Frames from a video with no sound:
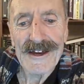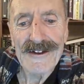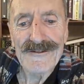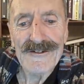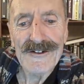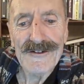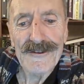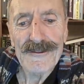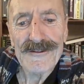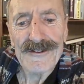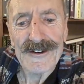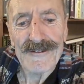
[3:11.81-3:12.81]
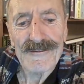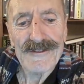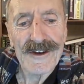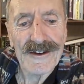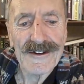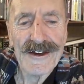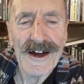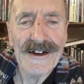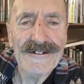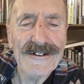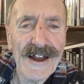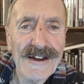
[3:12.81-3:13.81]
ingenuity of
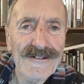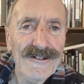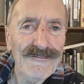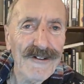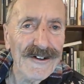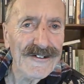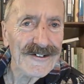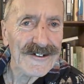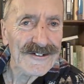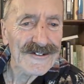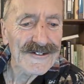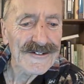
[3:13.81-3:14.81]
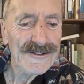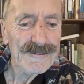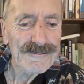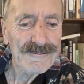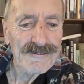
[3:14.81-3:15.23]
dedicated anti-racists.